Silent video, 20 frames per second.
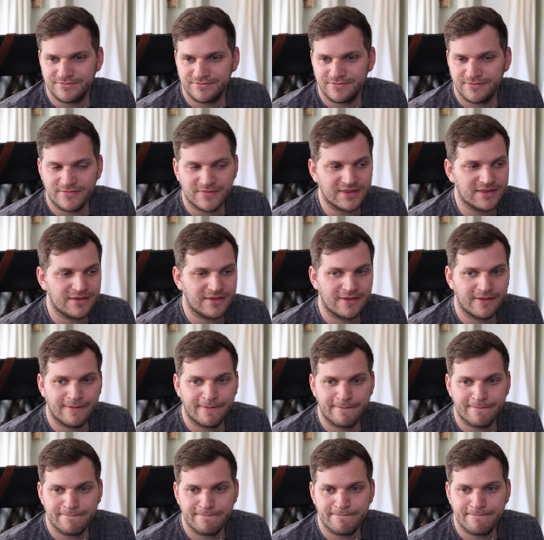
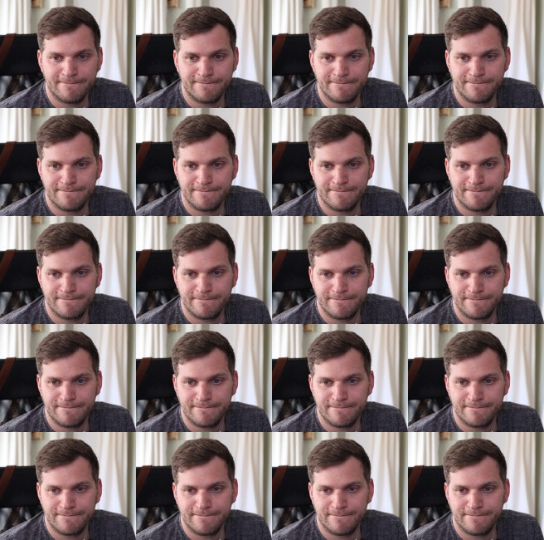No one is speaking in this clip.